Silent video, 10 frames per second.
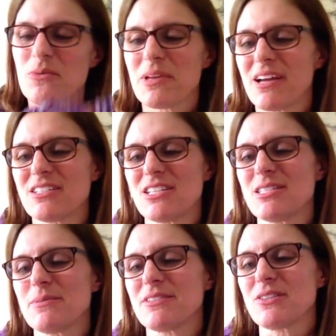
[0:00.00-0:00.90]
my gosh, it
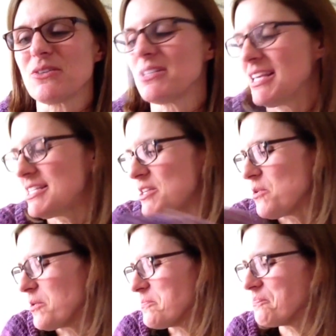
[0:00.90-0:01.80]
smells so good, like
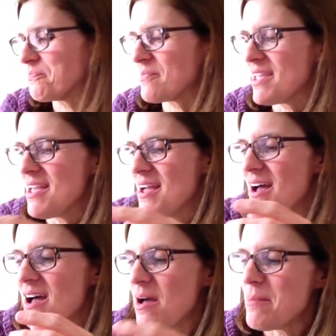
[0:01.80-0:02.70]
soap.
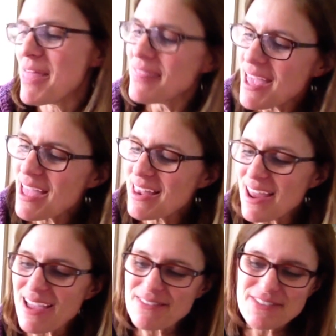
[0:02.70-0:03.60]
And then
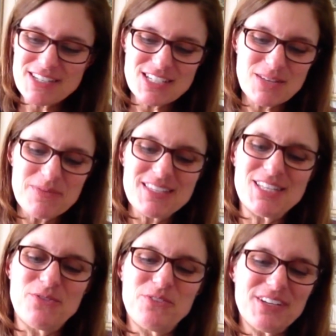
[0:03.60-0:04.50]
I finished up
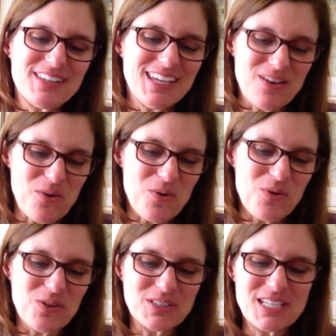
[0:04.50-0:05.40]
this really
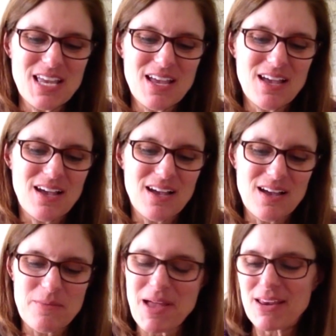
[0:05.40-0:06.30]
old,
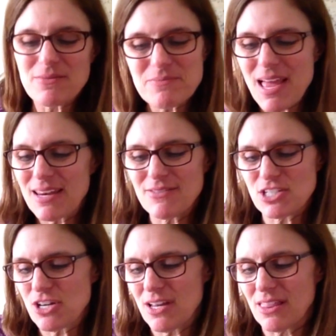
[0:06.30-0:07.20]
I'm not even
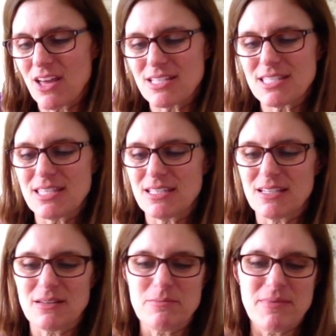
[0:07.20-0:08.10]
sure, I lost the